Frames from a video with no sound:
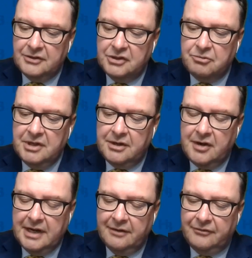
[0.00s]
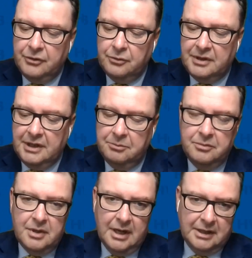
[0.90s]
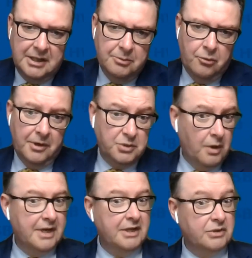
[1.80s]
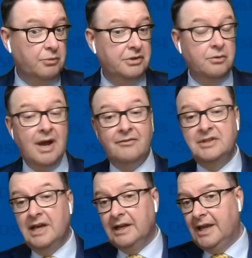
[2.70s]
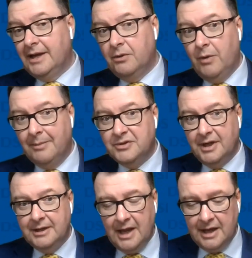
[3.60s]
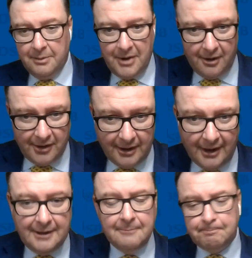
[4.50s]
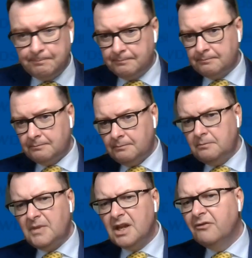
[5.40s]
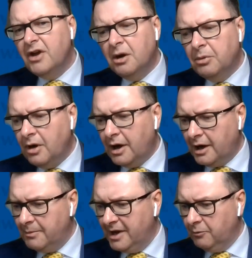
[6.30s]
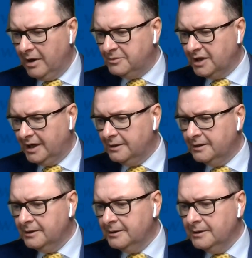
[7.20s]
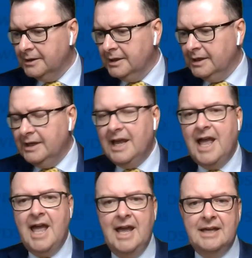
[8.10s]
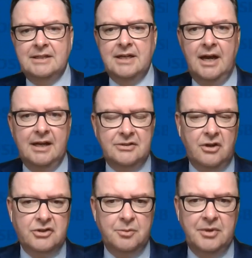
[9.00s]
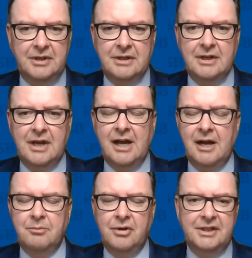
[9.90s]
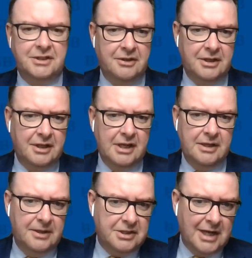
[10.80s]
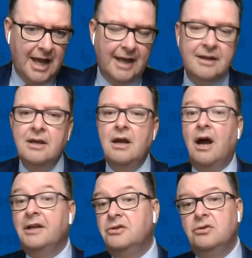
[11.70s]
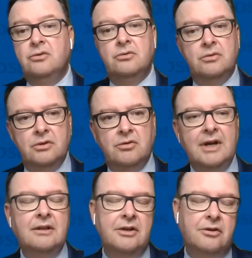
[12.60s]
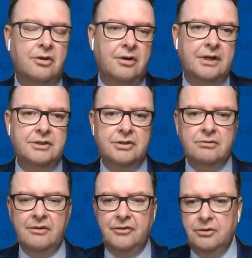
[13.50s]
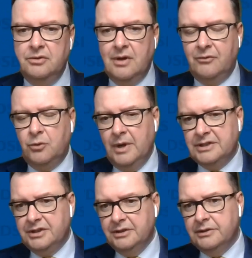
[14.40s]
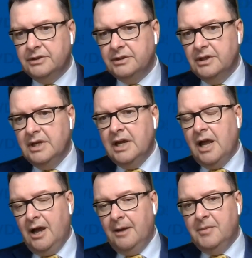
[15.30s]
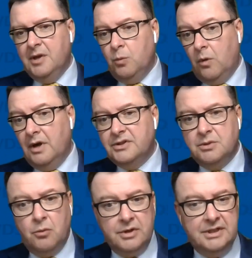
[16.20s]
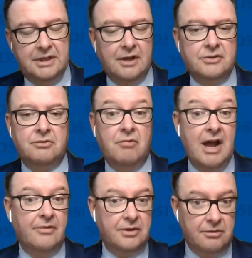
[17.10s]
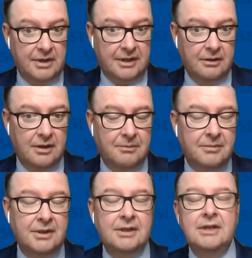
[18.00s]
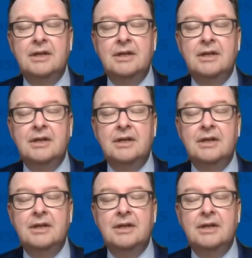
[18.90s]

I'll just reiterate a few key uh, key points. One is we do have a dedicated website and a parent guide available on our main website, and uh, it's also been uh, placed in the in the chat. I do greatly encourage you if you do have questions uh, and want some more details around the curriculum